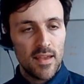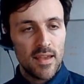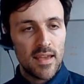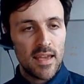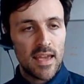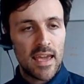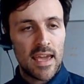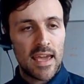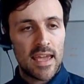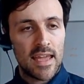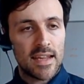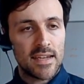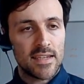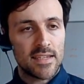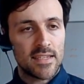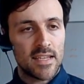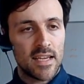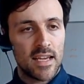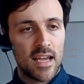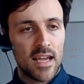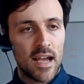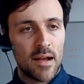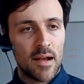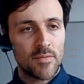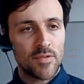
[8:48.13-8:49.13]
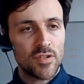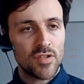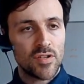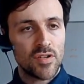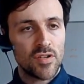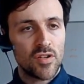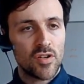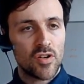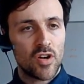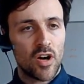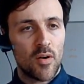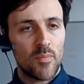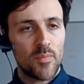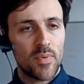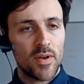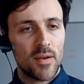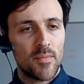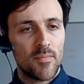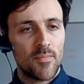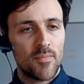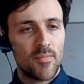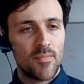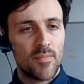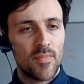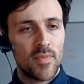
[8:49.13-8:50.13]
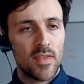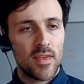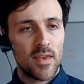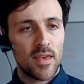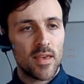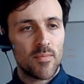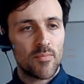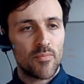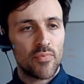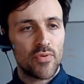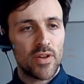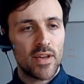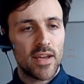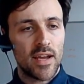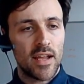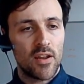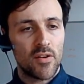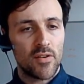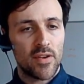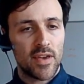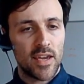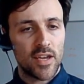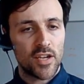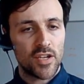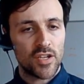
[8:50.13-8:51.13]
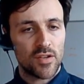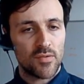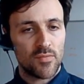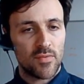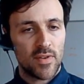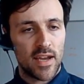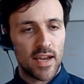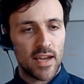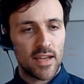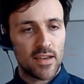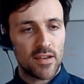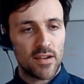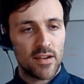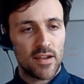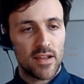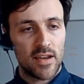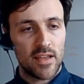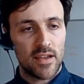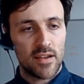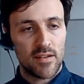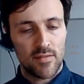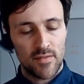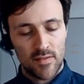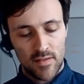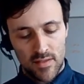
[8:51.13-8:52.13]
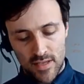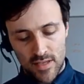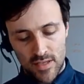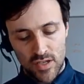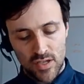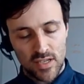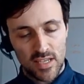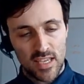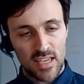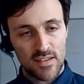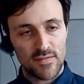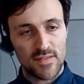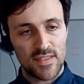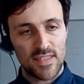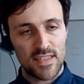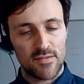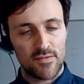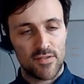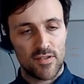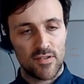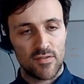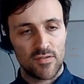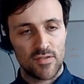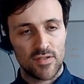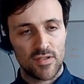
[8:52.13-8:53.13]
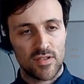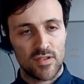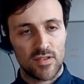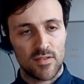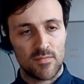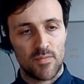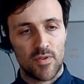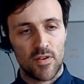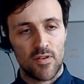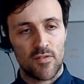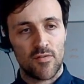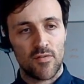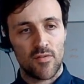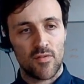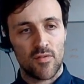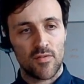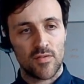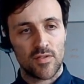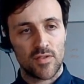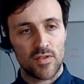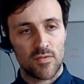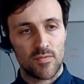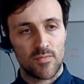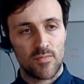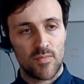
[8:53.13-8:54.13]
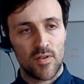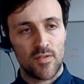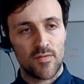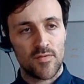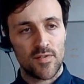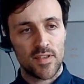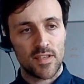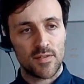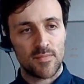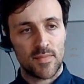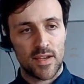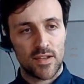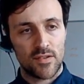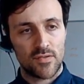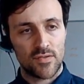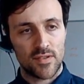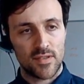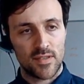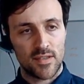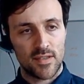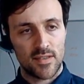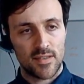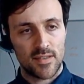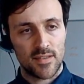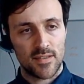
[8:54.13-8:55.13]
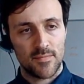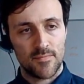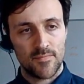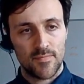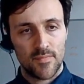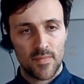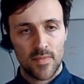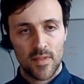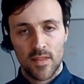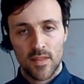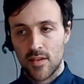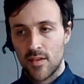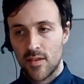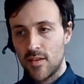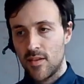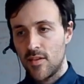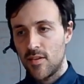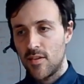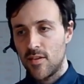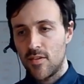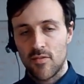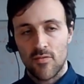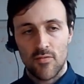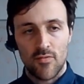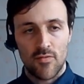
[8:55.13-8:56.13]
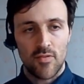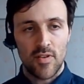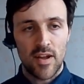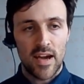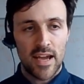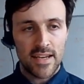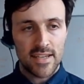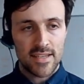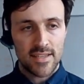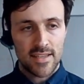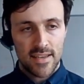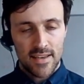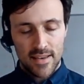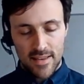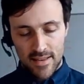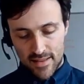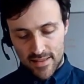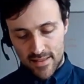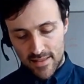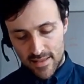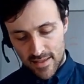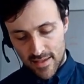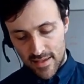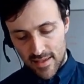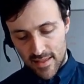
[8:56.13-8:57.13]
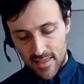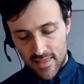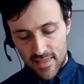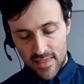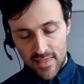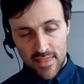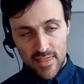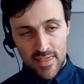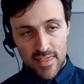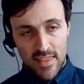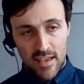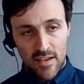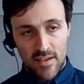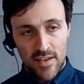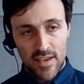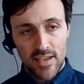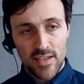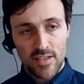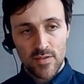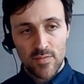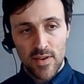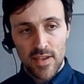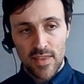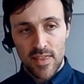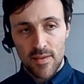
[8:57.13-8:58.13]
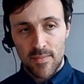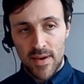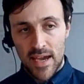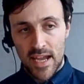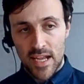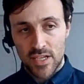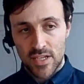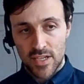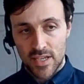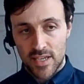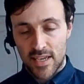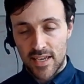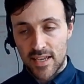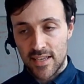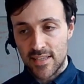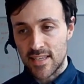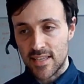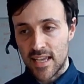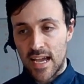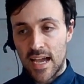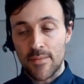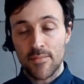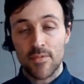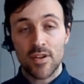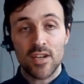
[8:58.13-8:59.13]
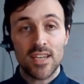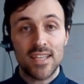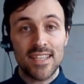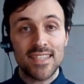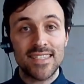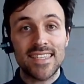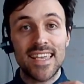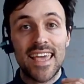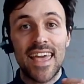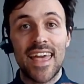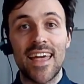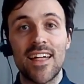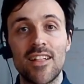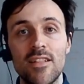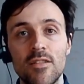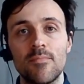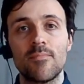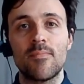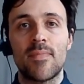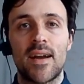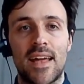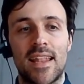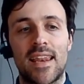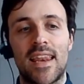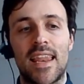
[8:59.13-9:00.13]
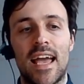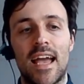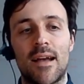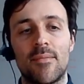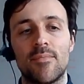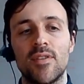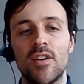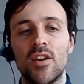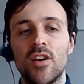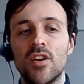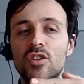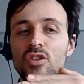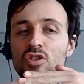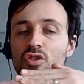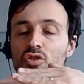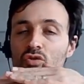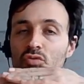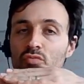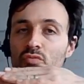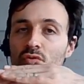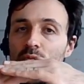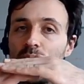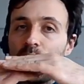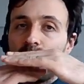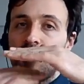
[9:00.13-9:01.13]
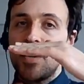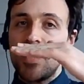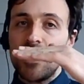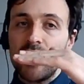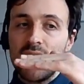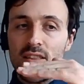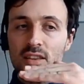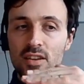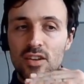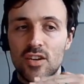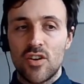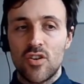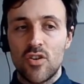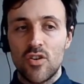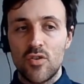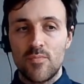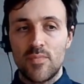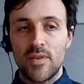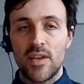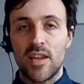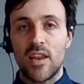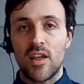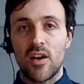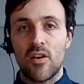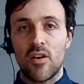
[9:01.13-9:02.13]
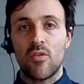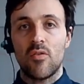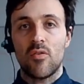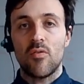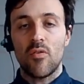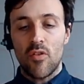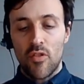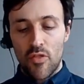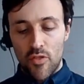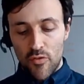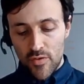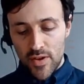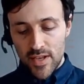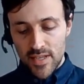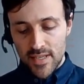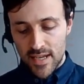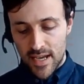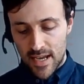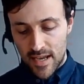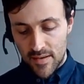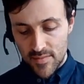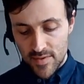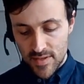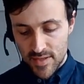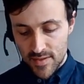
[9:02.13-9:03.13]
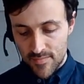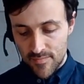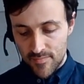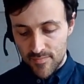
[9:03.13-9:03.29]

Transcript: And uh, I'm just going to copy in the pre-allocation we had earlier. This just gives zeros to both, to both these matrices. Right, now here's where the magic is. I'm going to tell MATLAB to repeat the code below three times.